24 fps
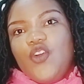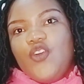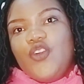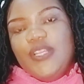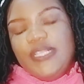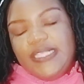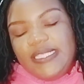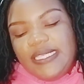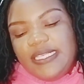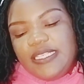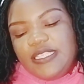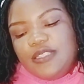
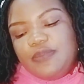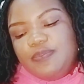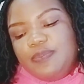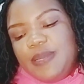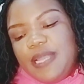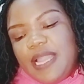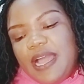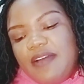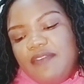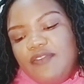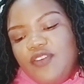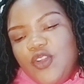Greetings,
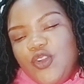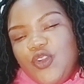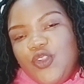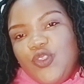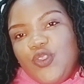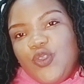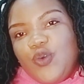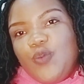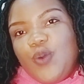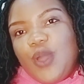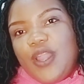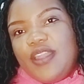beloved,
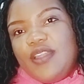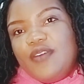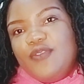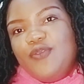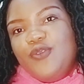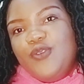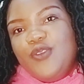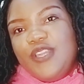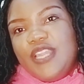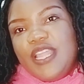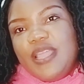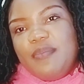in the
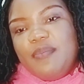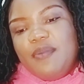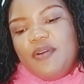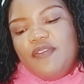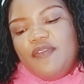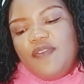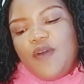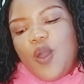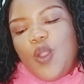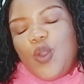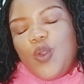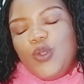wonderful name
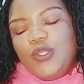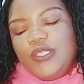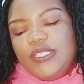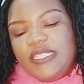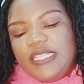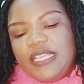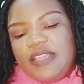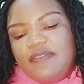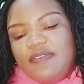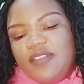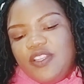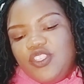of our Lord
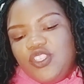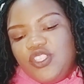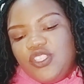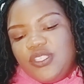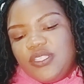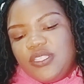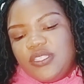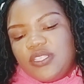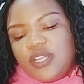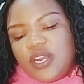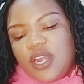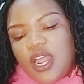Savior
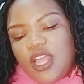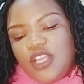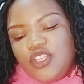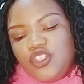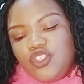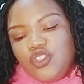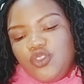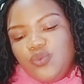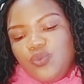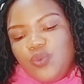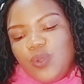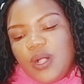Jesus
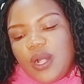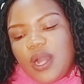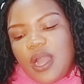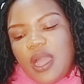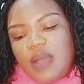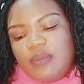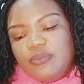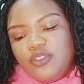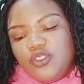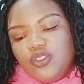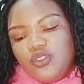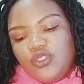Christ. You
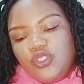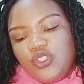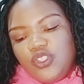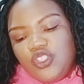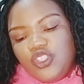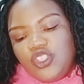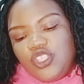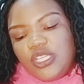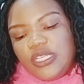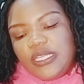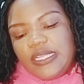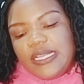welcome to
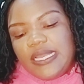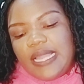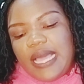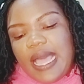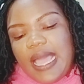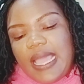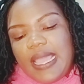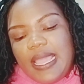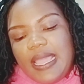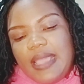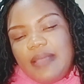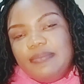this channel.
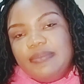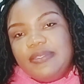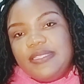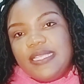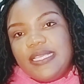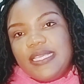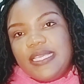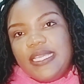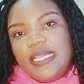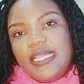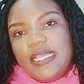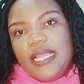I am
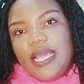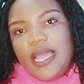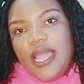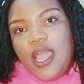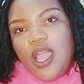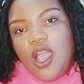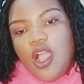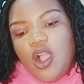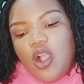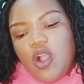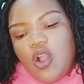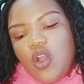Sakile.
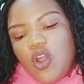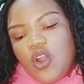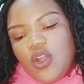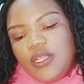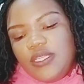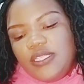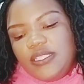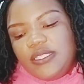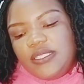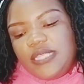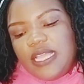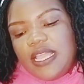God
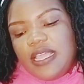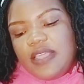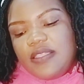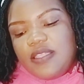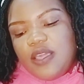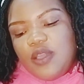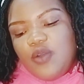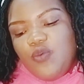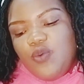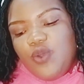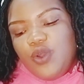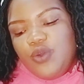is saying
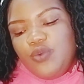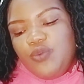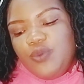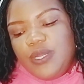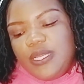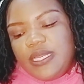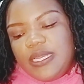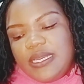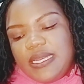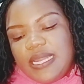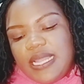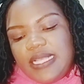they will
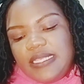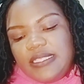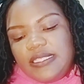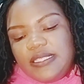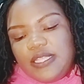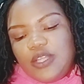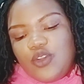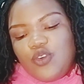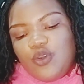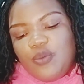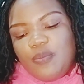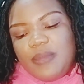witness
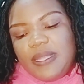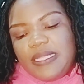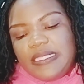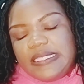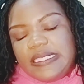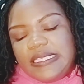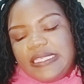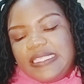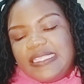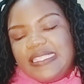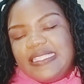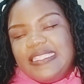the
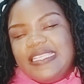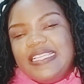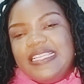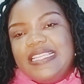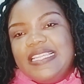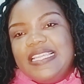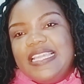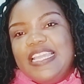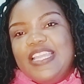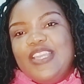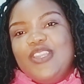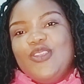romantic
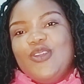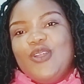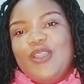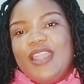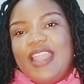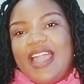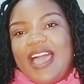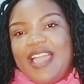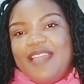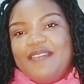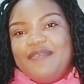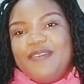scene in your
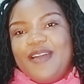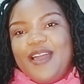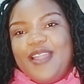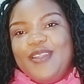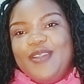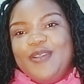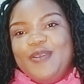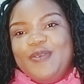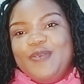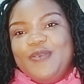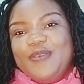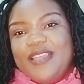life.
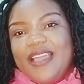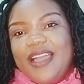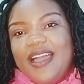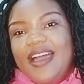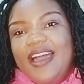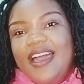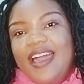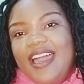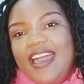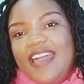Hallelujah.